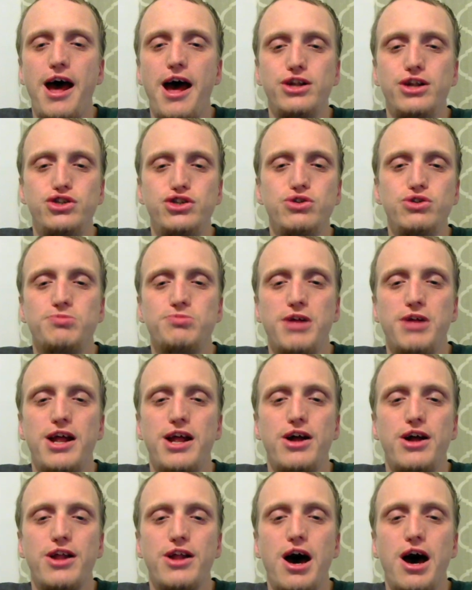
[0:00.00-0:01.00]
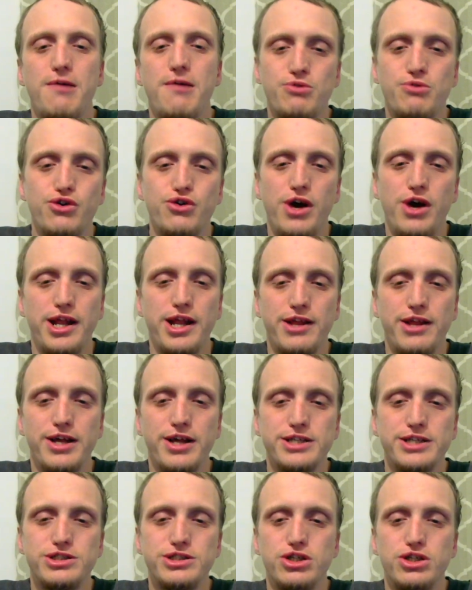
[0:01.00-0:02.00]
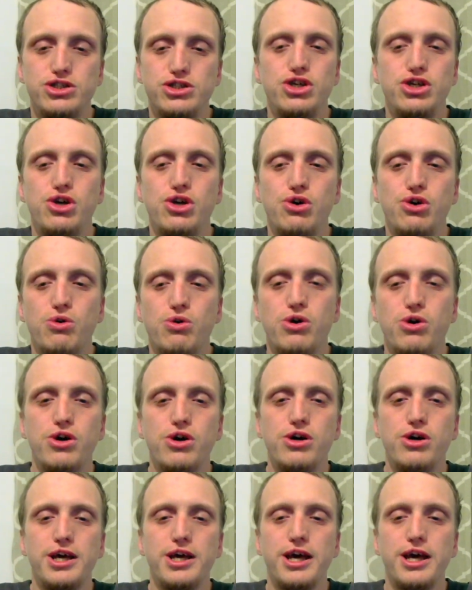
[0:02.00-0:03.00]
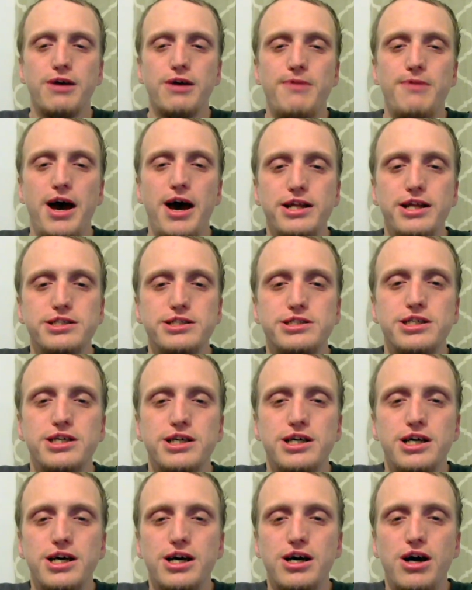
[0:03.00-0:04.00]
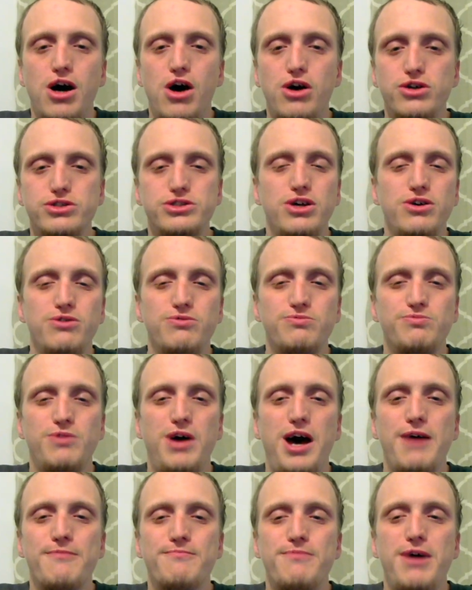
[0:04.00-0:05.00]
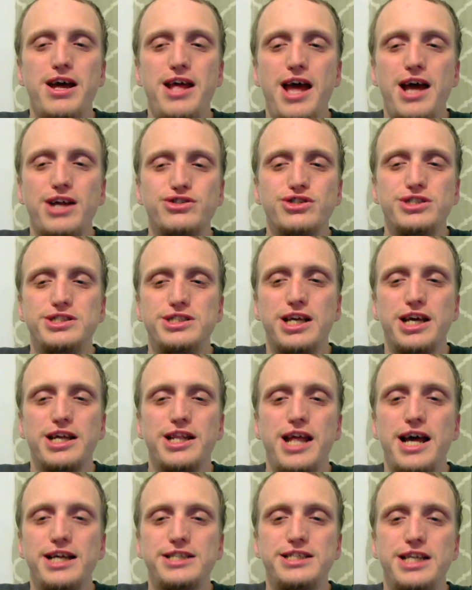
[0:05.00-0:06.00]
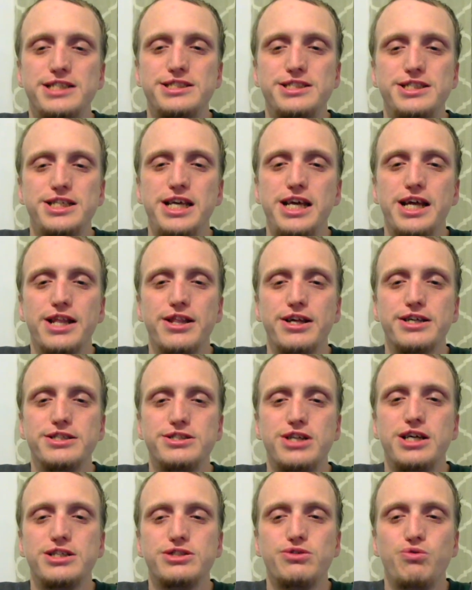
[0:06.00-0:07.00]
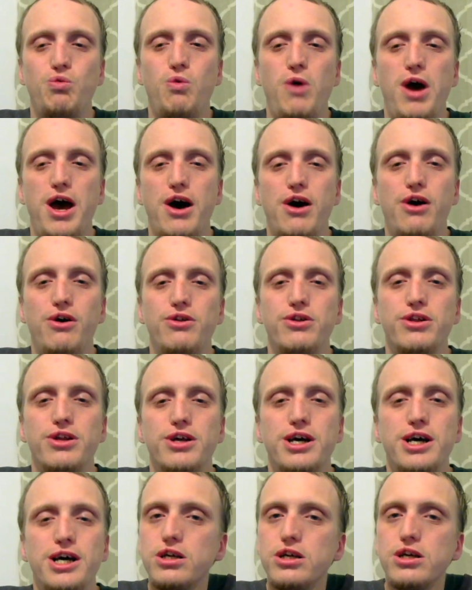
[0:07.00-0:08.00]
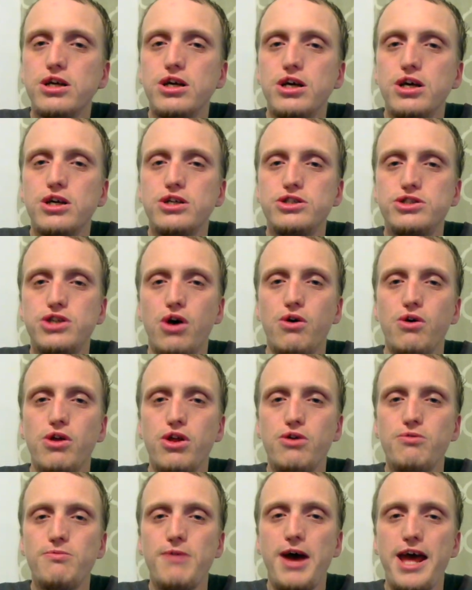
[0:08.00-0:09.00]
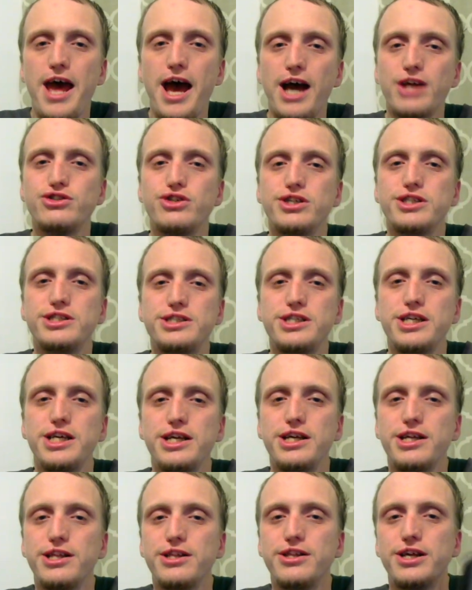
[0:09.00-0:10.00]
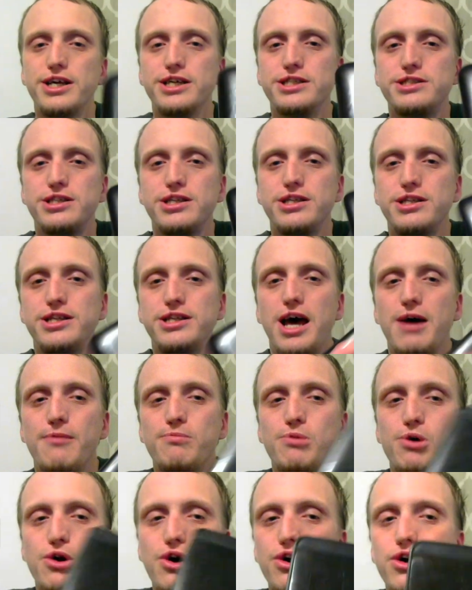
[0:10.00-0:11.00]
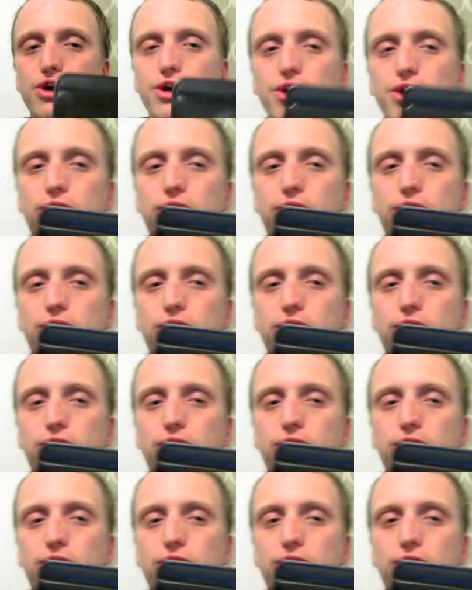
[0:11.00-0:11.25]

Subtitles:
do plan on upgrading this to 2 gigabytes. Also, I might actually stick an SSD in this as well. So you may actually see this netbook